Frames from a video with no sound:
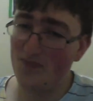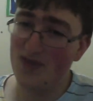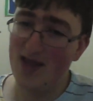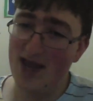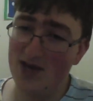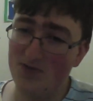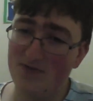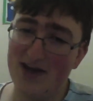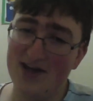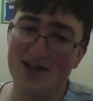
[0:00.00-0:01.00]
Edwin
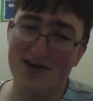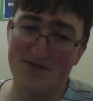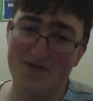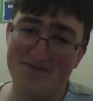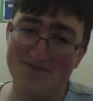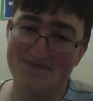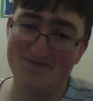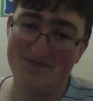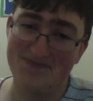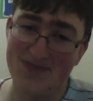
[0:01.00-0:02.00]
Vancleef
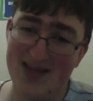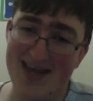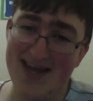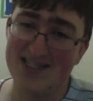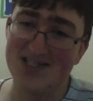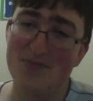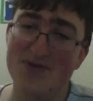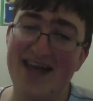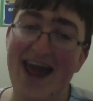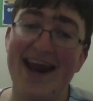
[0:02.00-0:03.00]
is number
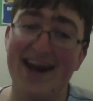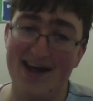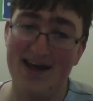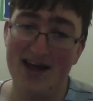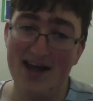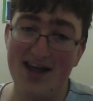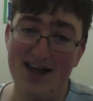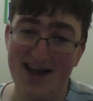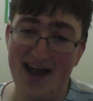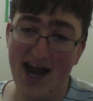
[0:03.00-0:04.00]
10.
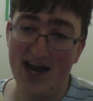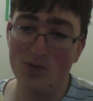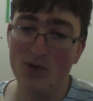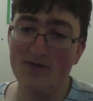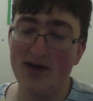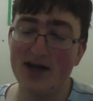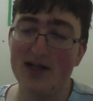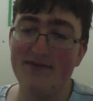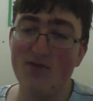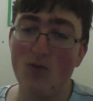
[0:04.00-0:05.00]
Edwin
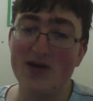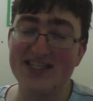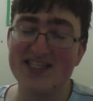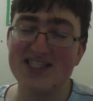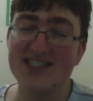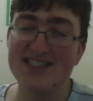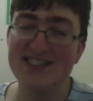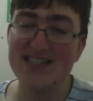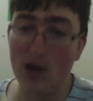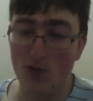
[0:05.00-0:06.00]
Vancleef with
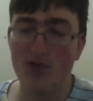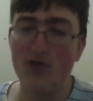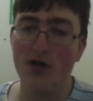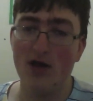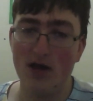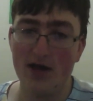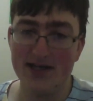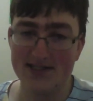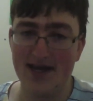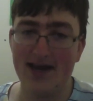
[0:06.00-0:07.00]
stealth
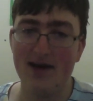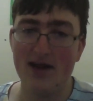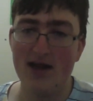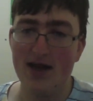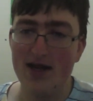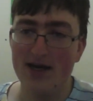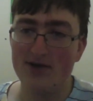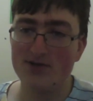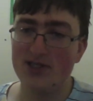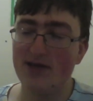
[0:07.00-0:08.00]
is 10.
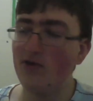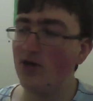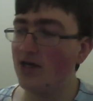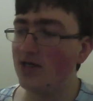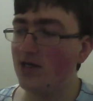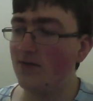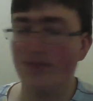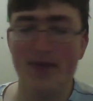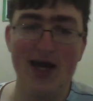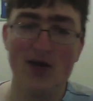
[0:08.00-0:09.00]
Now, to give you an idea,
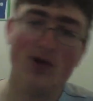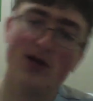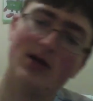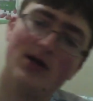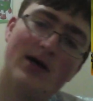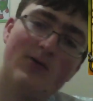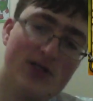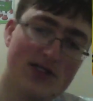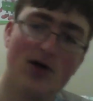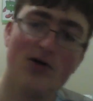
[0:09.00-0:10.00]
Edwin with
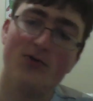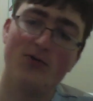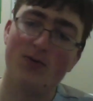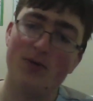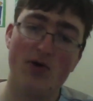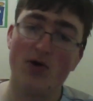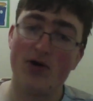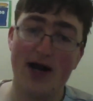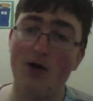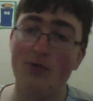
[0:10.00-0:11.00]
stealth would be broken now.